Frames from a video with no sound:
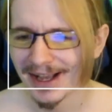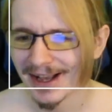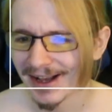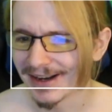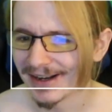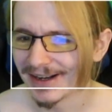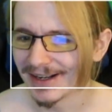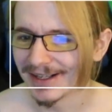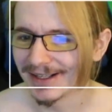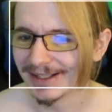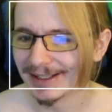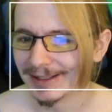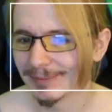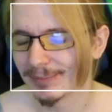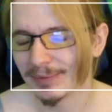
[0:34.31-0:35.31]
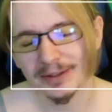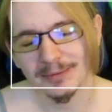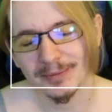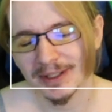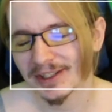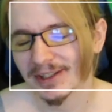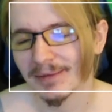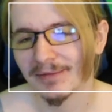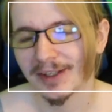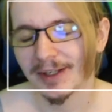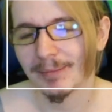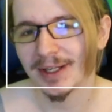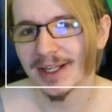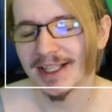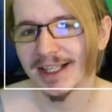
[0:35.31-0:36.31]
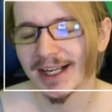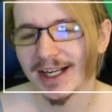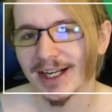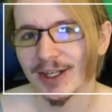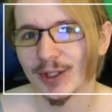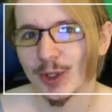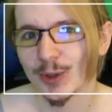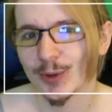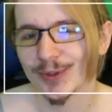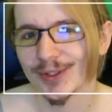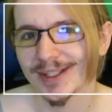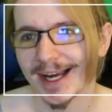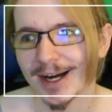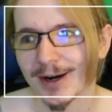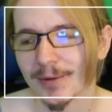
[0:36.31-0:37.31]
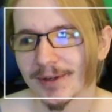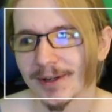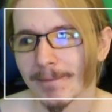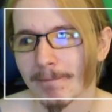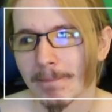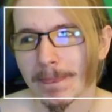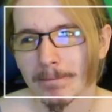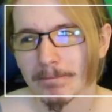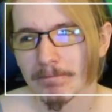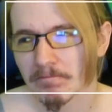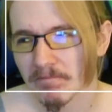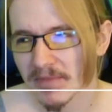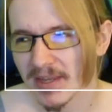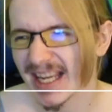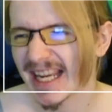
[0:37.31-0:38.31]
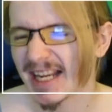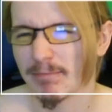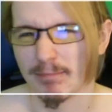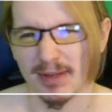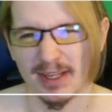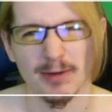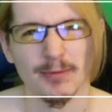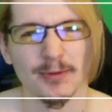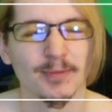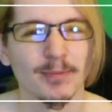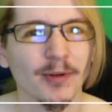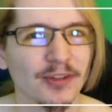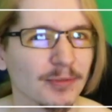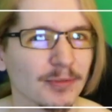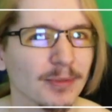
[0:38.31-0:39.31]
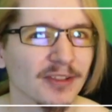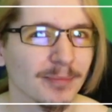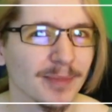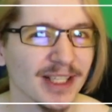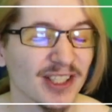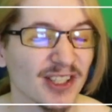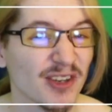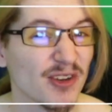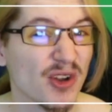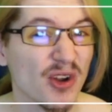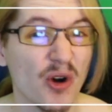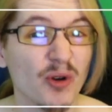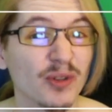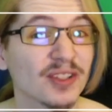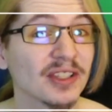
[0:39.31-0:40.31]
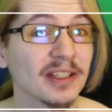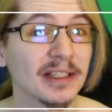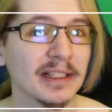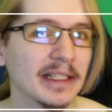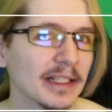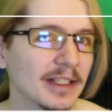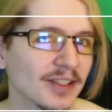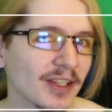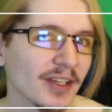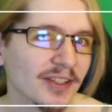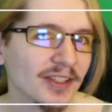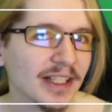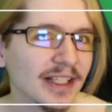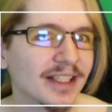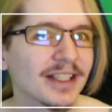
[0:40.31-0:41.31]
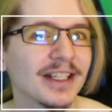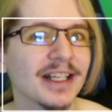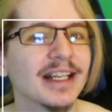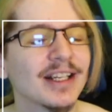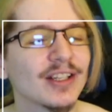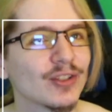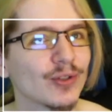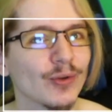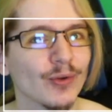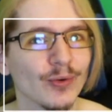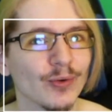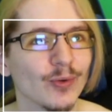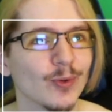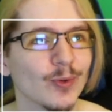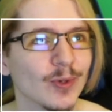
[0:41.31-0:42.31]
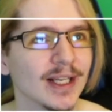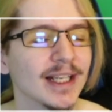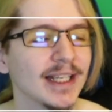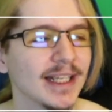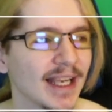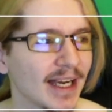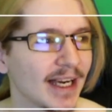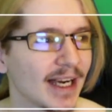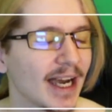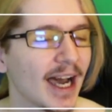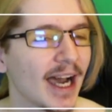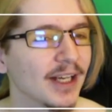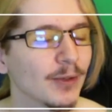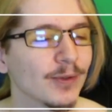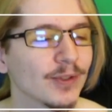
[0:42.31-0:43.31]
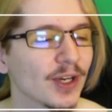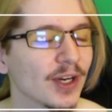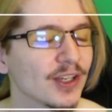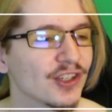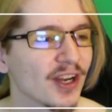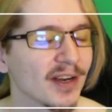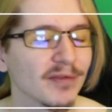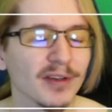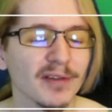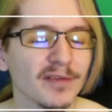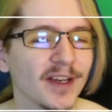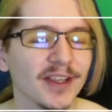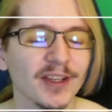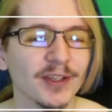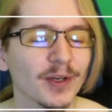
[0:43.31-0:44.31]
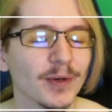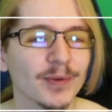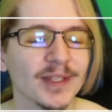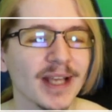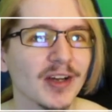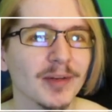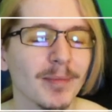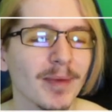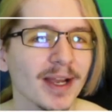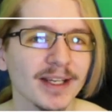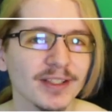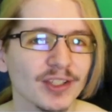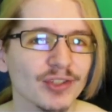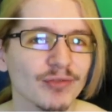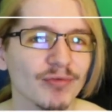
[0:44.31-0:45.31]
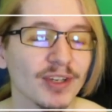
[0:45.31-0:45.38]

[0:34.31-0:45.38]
But when something big goes down, it'd be irresponsible of me to not discuss it. So yeah, I don't touch everything that goes down in my industry.